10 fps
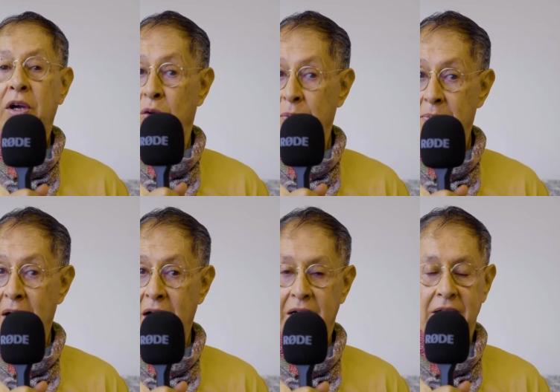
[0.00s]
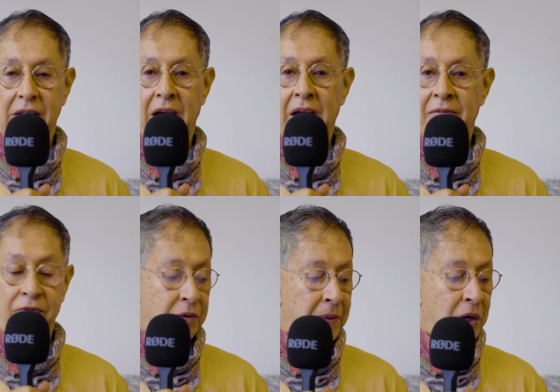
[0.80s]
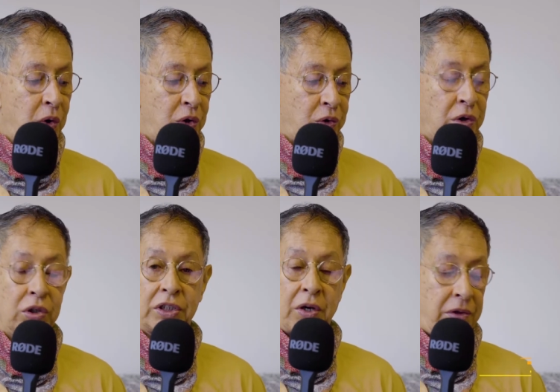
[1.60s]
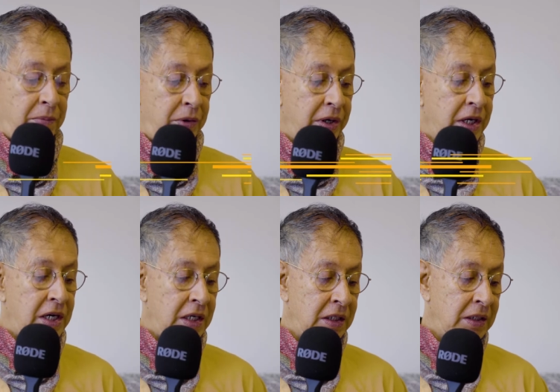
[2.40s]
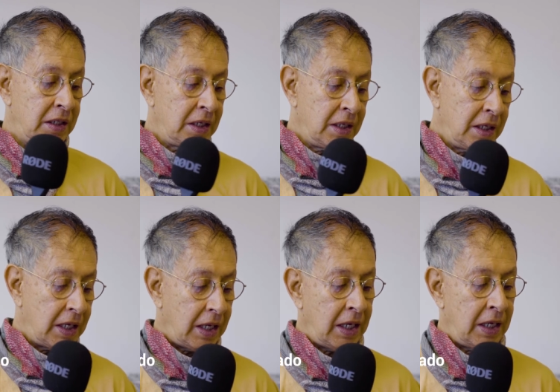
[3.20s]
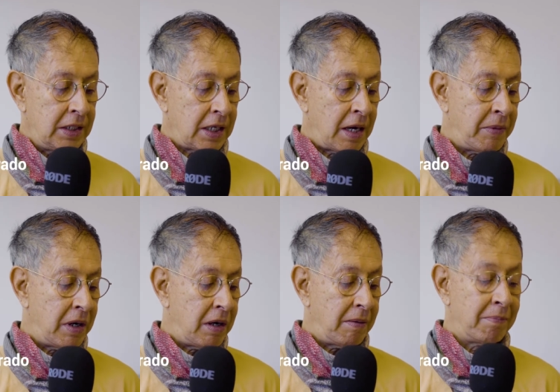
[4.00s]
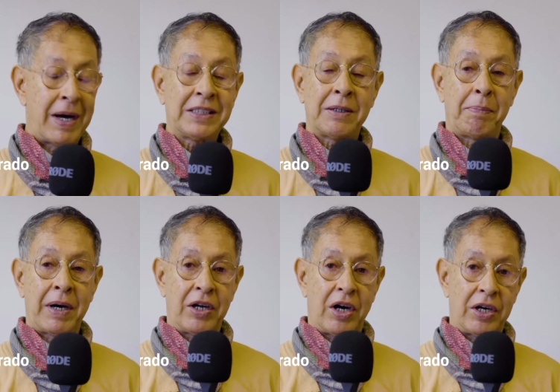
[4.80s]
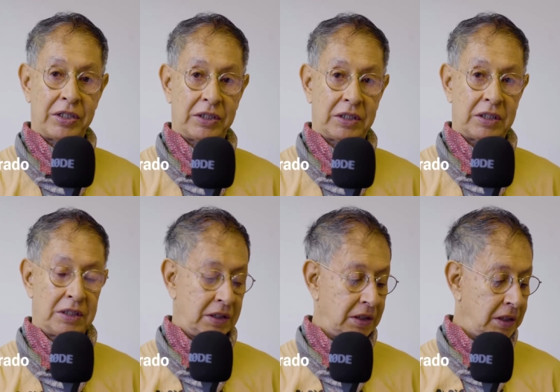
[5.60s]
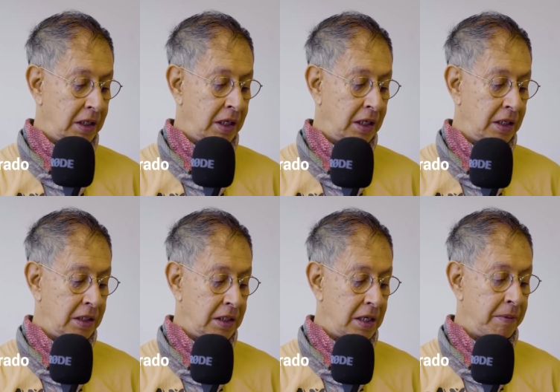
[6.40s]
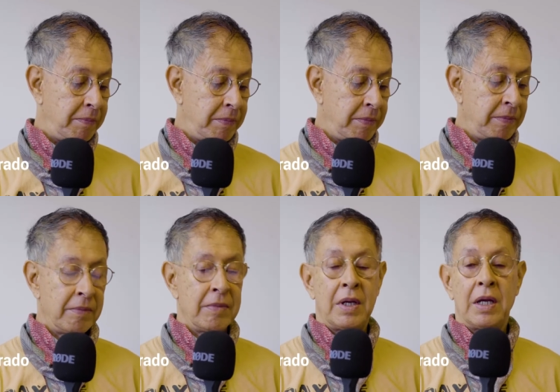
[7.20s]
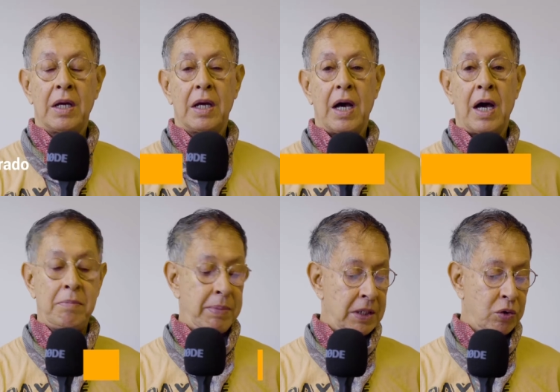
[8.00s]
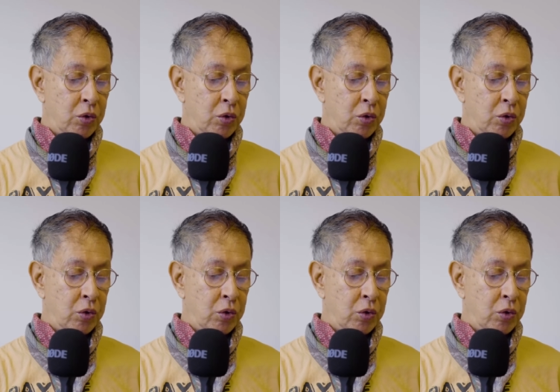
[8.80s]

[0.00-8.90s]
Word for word: call me Maja. I am from Ecuador, South America, and I'm a Masapán artist. And I've been